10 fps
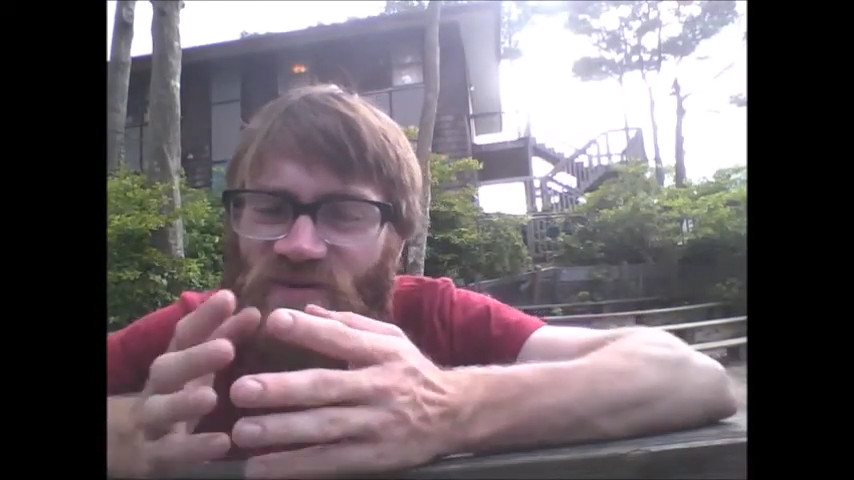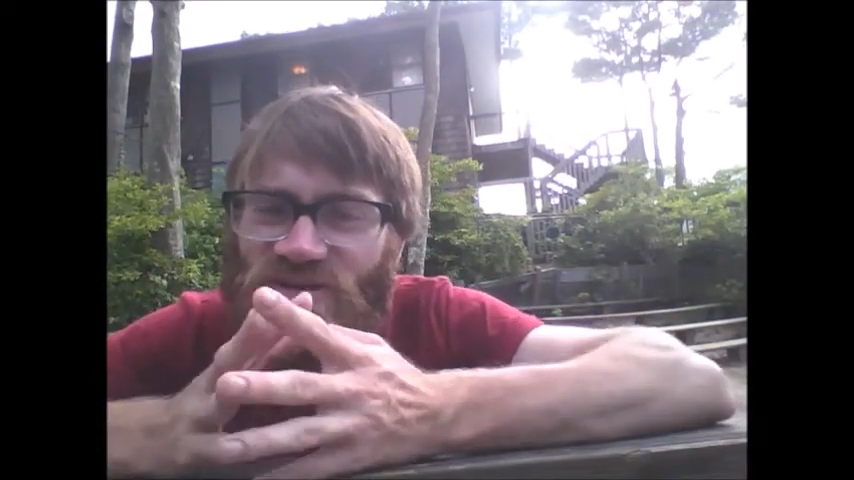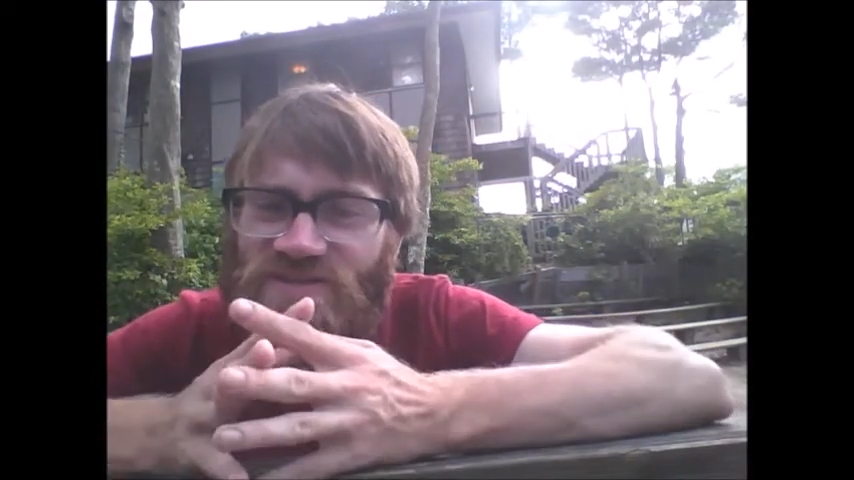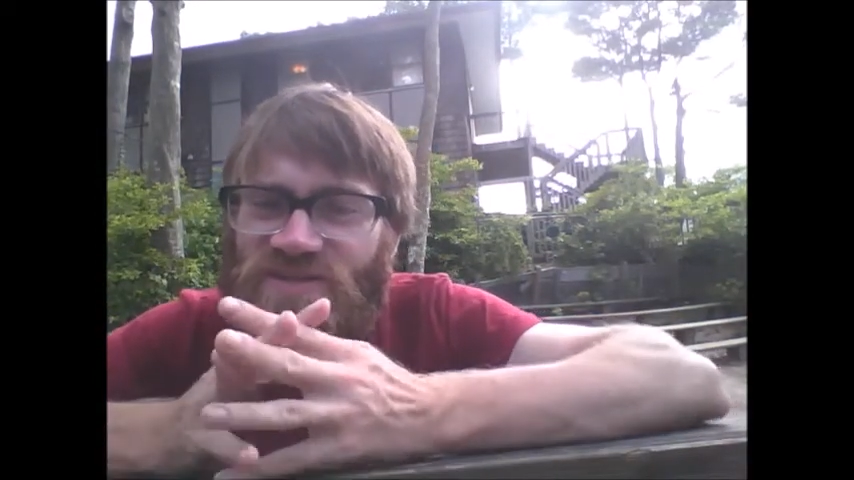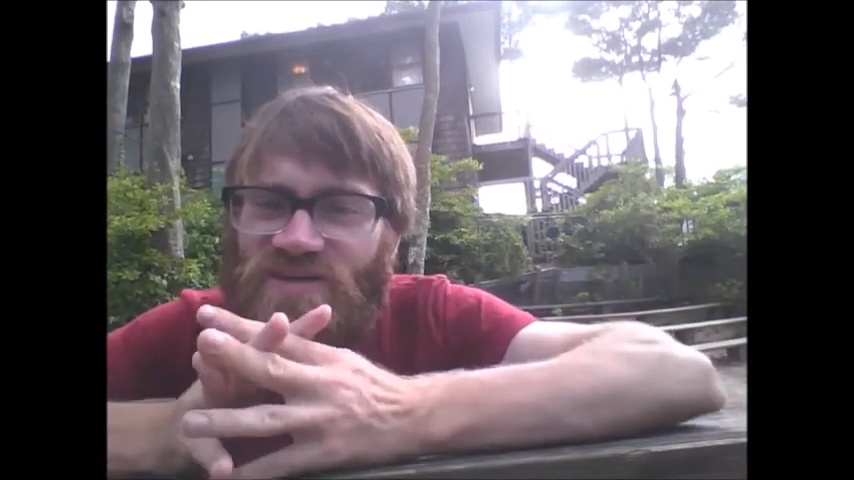
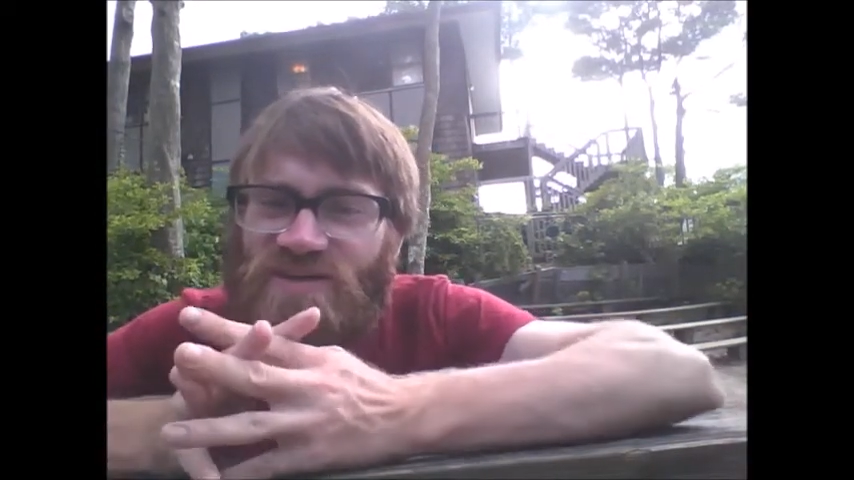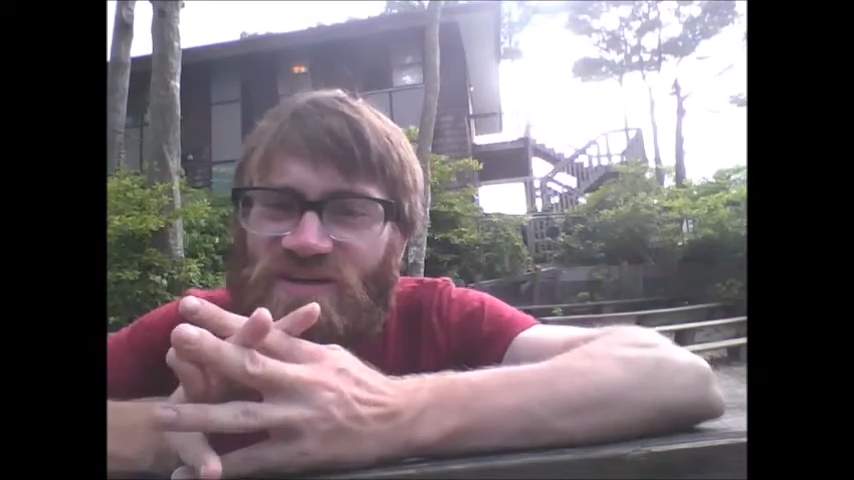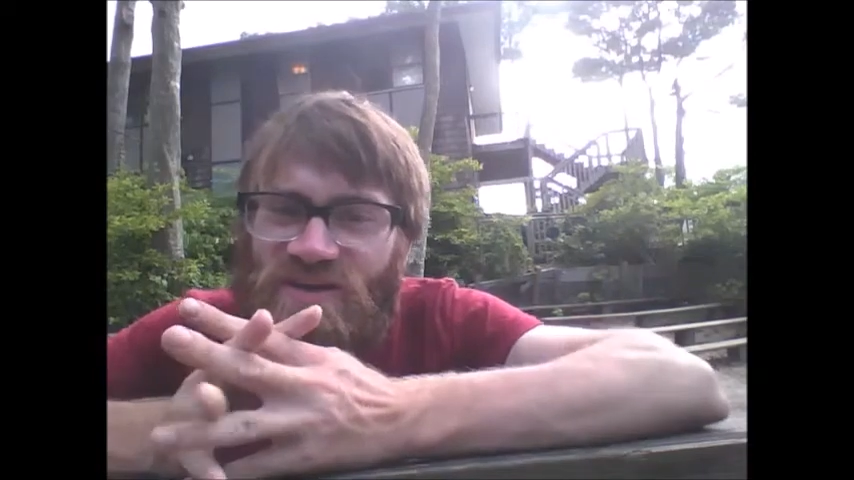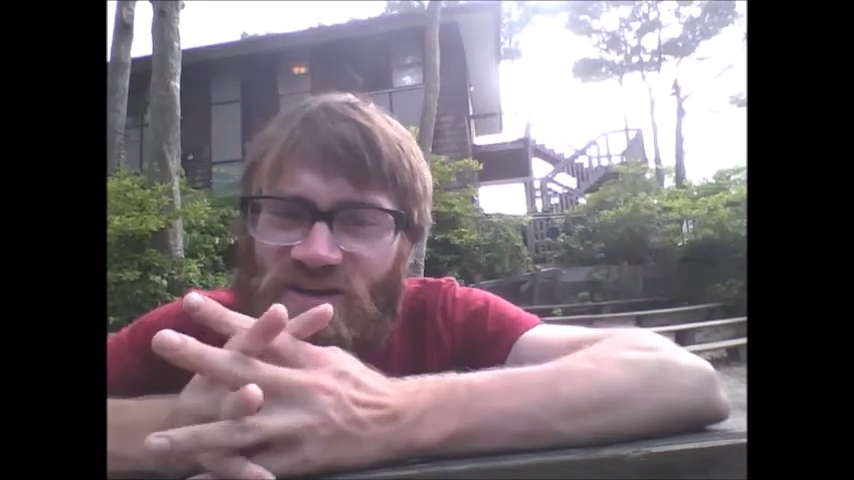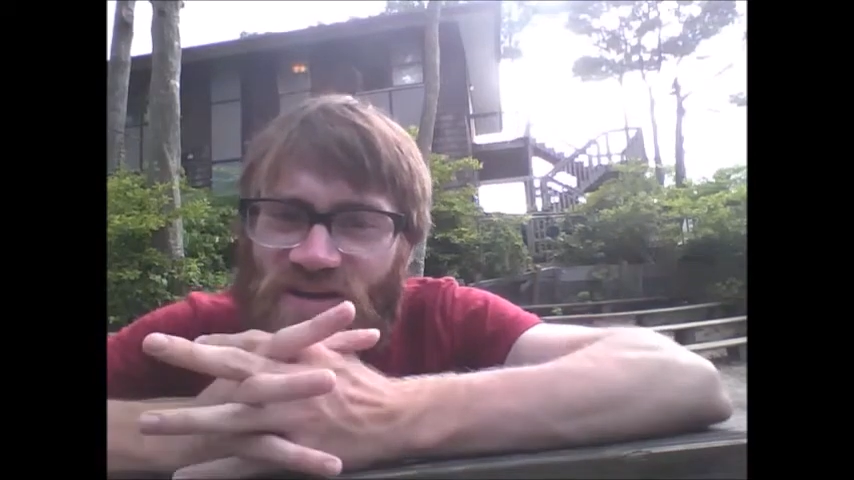watching.
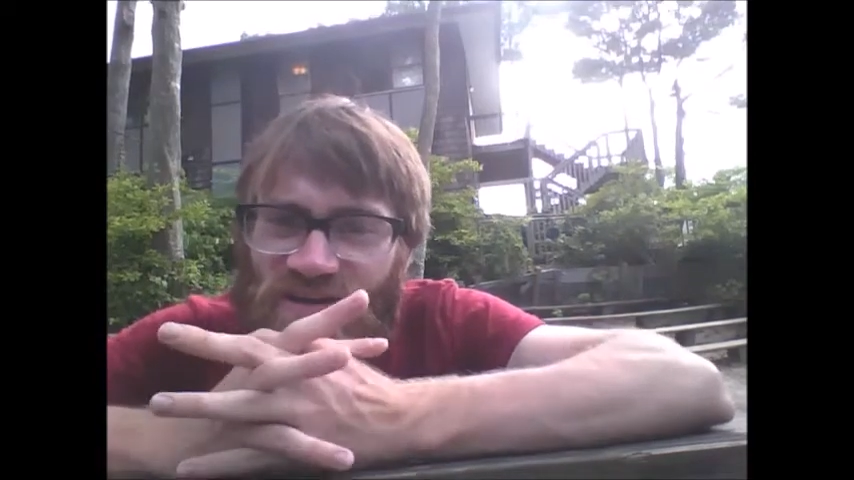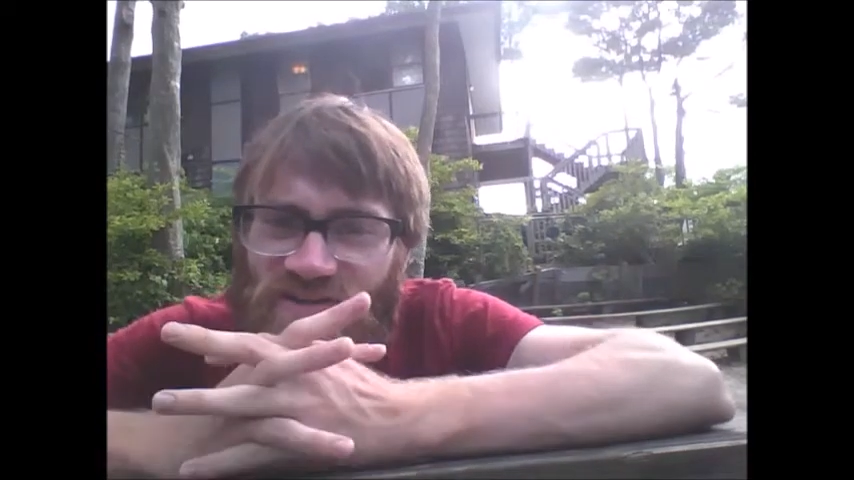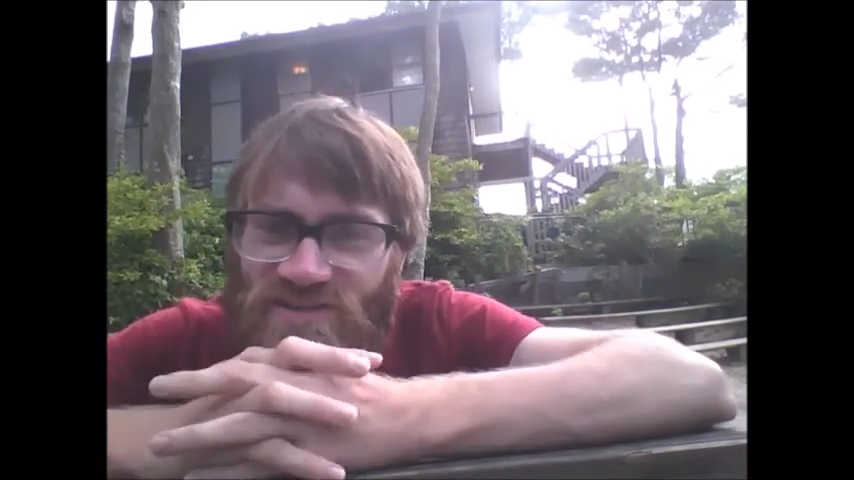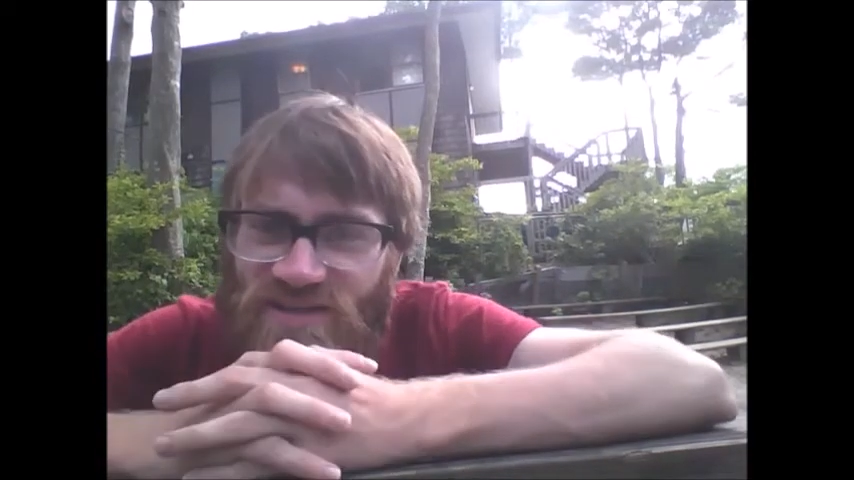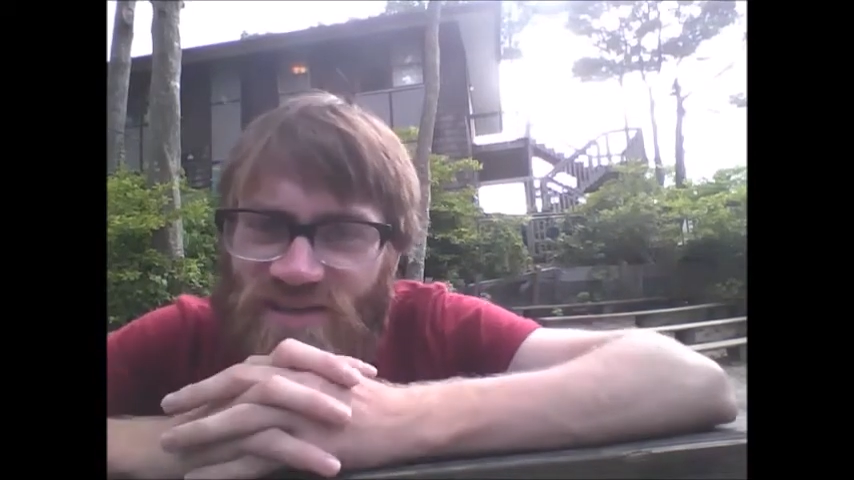And
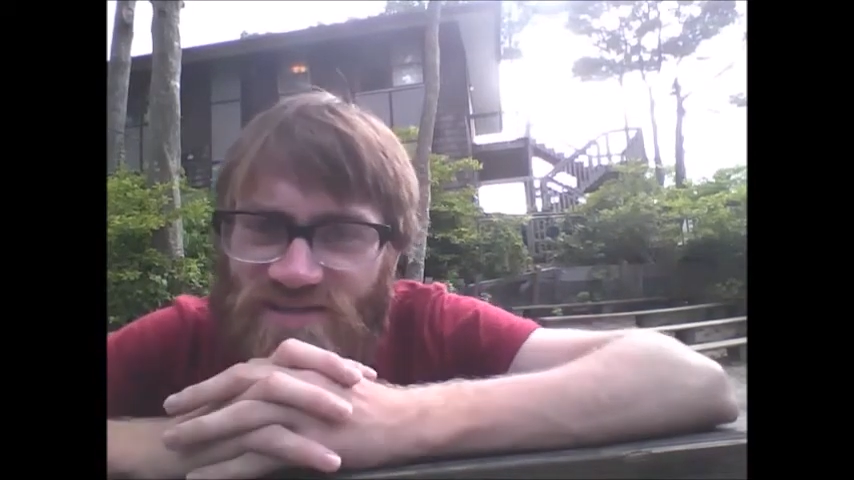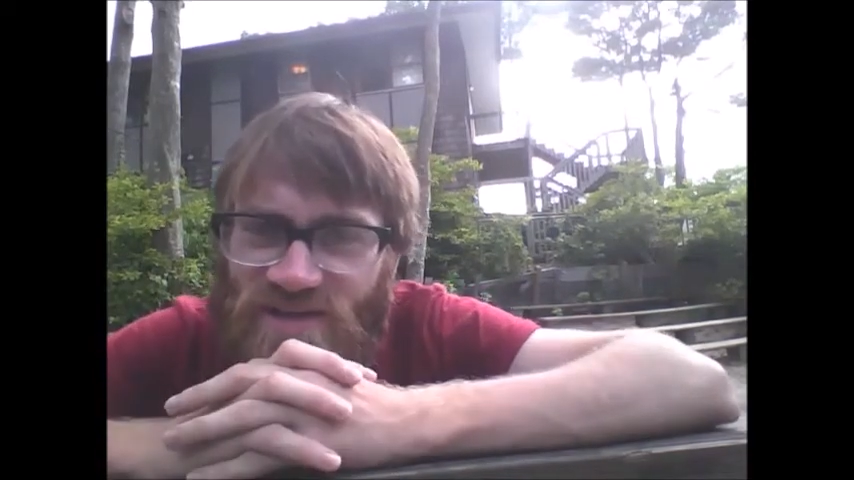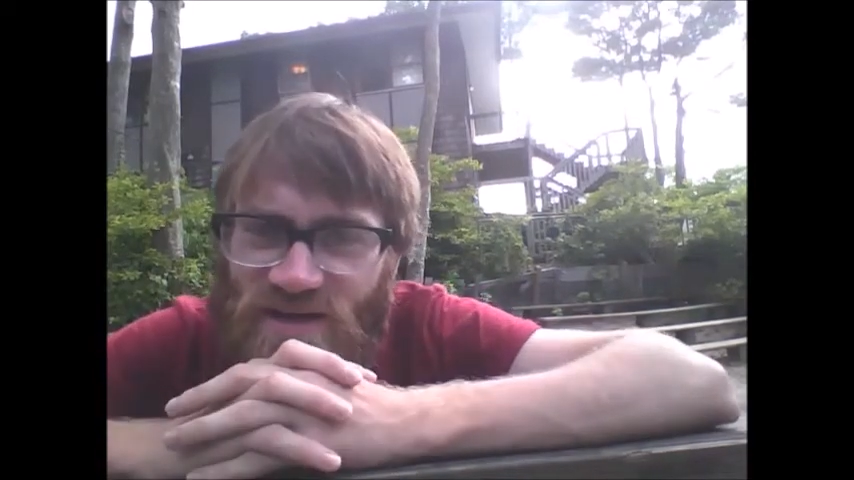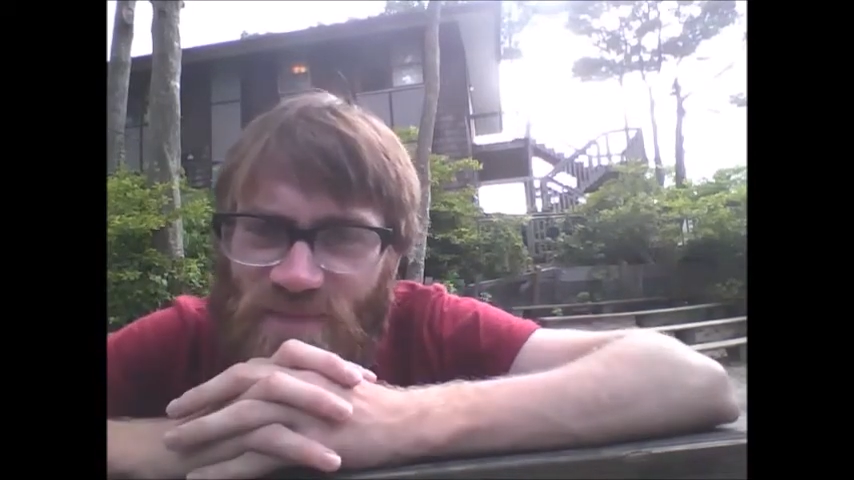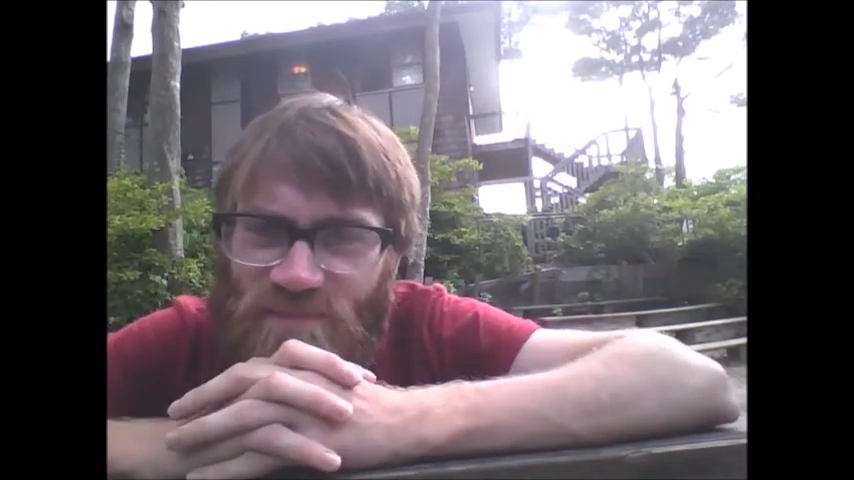I'll see you next
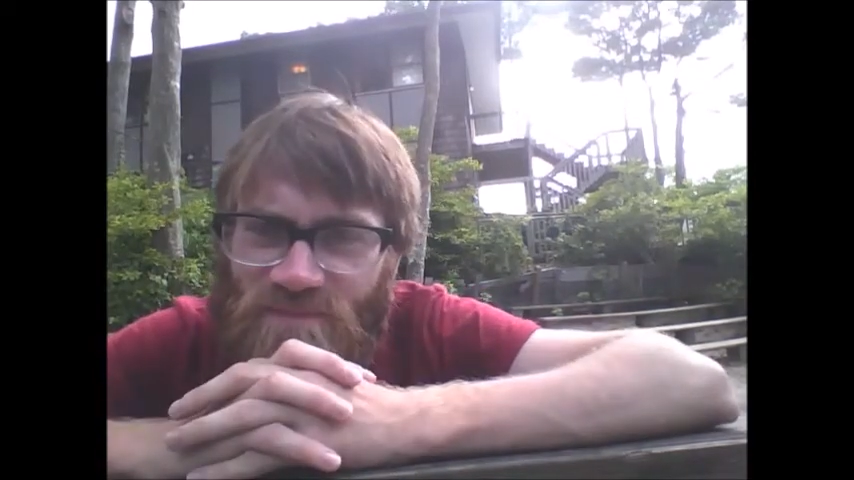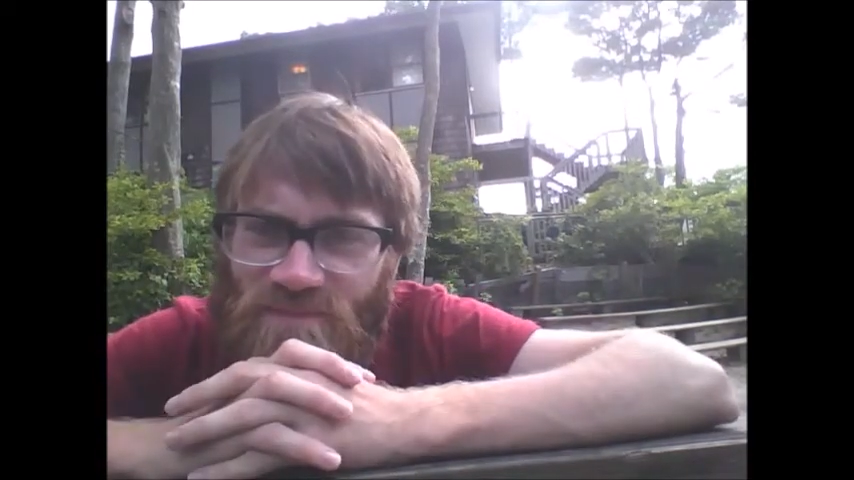time.